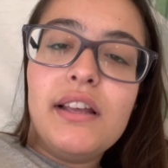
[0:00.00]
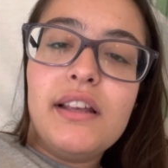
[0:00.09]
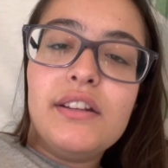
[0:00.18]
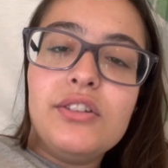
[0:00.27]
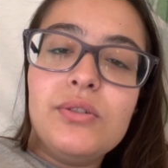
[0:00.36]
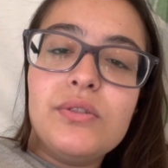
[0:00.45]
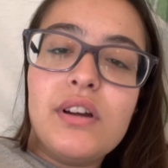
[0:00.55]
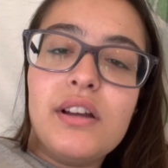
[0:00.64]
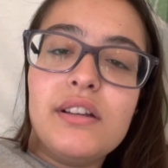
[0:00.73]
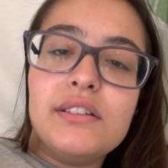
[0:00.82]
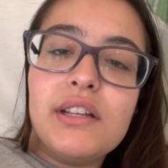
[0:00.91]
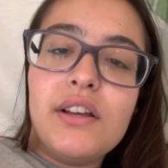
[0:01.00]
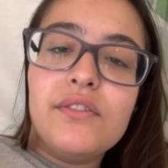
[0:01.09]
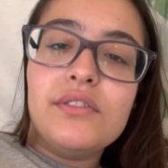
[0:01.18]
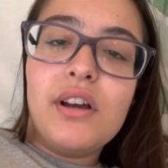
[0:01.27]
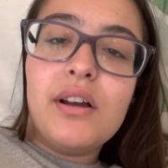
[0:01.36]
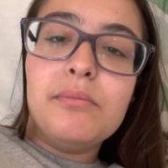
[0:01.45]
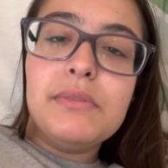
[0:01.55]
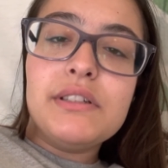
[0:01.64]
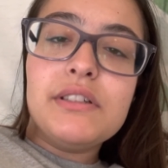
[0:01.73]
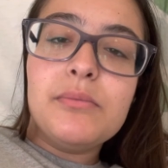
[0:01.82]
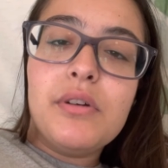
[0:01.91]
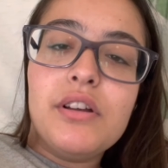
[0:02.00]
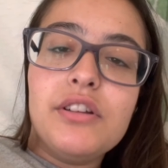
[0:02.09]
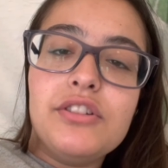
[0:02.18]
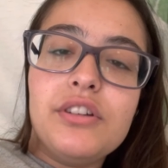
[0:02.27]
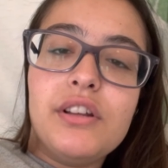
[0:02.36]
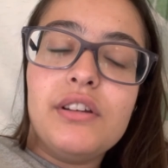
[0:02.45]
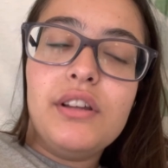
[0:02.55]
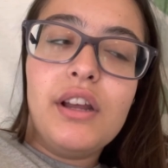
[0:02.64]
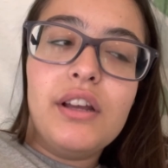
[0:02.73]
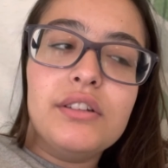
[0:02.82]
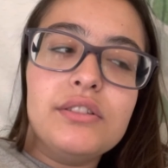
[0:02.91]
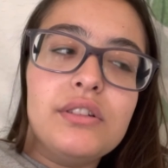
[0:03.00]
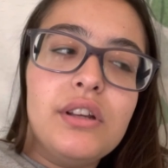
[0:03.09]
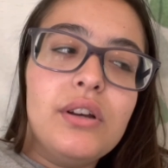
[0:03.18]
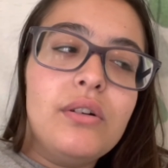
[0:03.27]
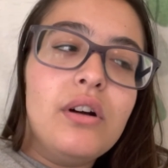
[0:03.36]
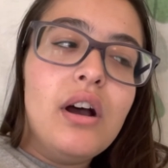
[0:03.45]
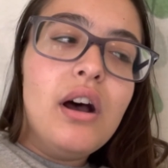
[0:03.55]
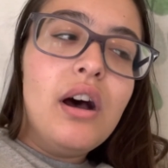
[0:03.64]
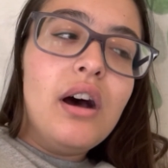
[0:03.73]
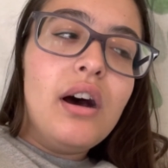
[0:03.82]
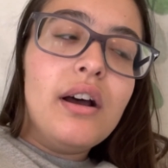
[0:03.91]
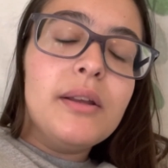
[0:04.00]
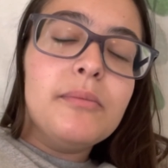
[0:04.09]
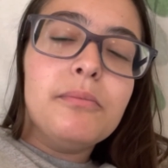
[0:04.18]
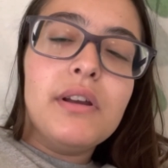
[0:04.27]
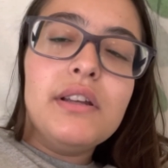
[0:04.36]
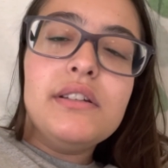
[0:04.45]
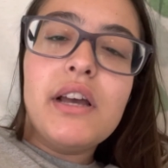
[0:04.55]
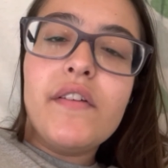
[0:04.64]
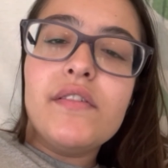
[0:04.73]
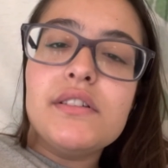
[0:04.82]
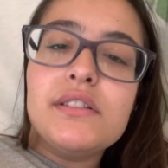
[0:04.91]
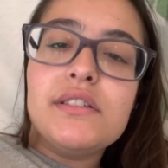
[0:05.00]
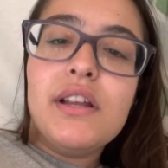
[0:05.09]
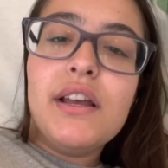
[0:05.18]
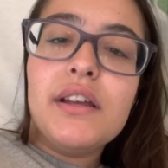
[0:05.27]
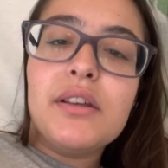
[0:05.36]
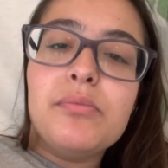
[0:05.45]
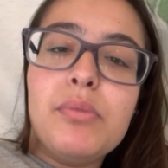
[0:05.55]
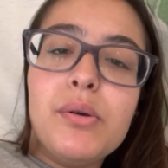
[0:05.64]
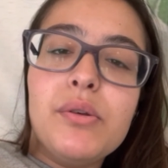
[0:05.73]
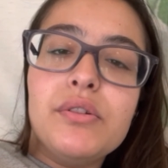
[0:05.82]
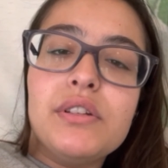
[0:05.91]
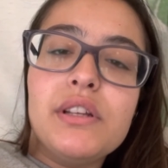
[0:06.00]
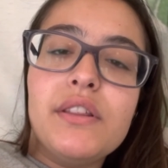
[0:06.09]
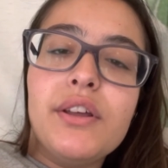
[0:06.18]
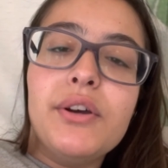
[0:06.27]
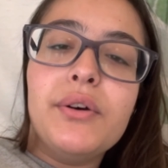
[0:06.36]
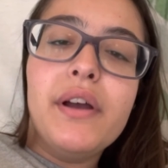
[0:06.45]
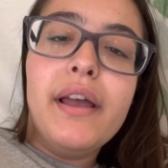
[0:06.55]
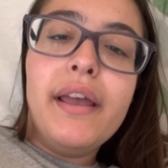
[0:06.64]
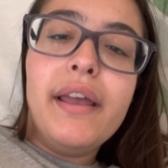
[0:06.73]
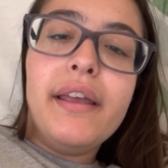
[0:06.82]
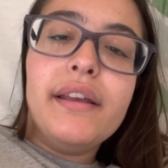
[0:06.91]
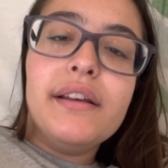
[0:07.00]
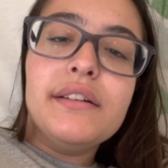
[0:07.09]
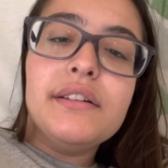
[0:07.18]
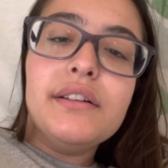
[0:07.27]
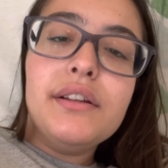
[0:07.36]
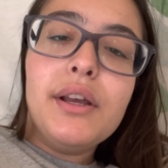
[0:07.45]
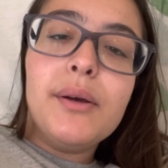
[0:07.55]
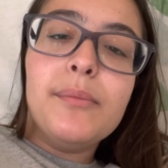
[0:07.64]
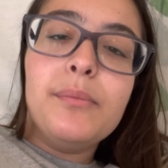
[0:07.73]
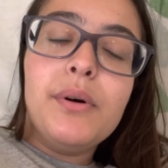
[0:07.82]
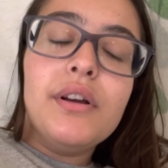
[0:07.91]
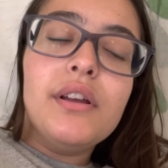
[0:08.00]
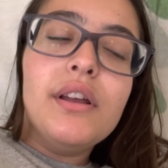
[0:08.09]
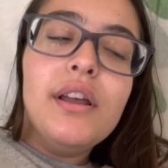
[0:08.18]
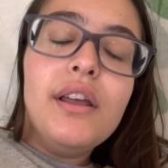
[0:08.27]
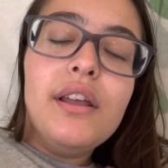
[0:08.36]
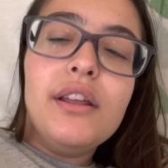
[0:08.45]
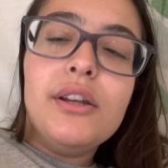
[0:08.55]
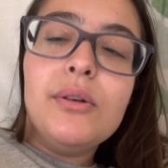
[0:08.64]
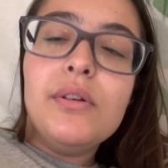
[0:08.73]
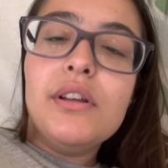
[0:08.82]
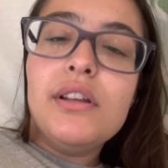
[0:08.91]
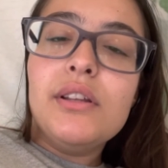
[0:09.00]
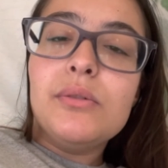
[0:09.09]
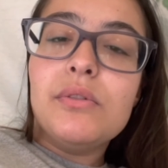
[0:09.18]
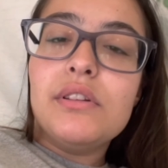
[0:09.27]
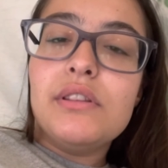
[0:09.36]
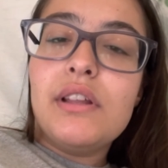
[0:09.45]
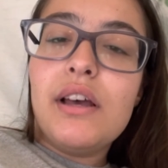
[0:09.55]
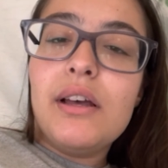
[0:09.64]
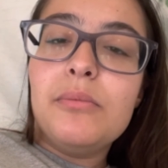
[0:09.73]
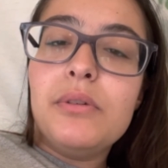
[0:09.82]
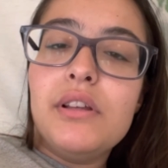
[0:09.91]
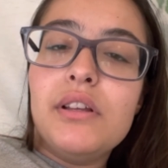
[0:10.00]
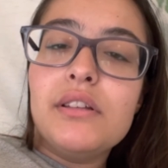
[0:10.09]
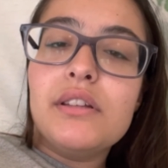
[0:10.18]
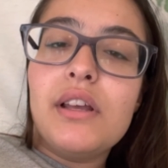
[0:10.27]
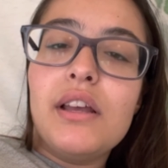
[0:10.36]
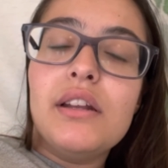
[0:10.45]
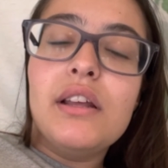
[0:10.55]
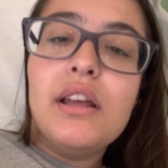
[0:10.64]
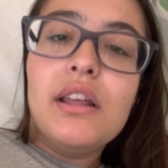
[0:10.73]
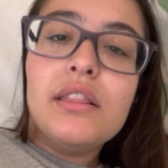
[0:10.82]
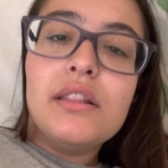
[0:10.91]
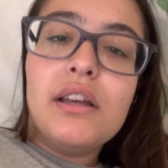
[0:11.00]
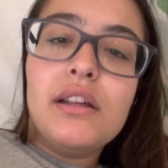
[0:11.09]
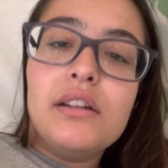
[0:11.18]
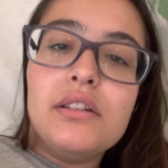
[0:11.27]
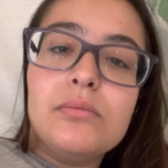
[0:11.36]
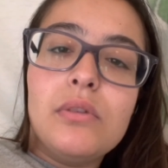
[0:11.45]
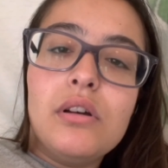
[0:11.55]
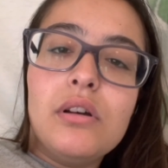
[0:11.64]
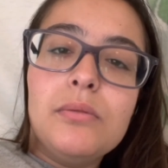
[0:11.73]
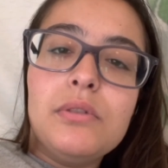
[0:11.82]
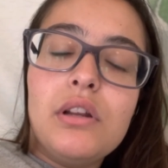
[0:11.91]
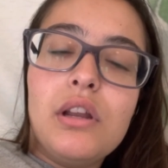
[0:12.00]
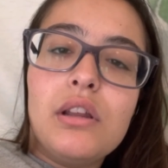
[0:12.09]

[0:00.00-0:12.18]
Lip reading: And you guys have not missed much. And yeah, so I might have a snack, but you'll see though. And but anyways, with that being said, that is my update.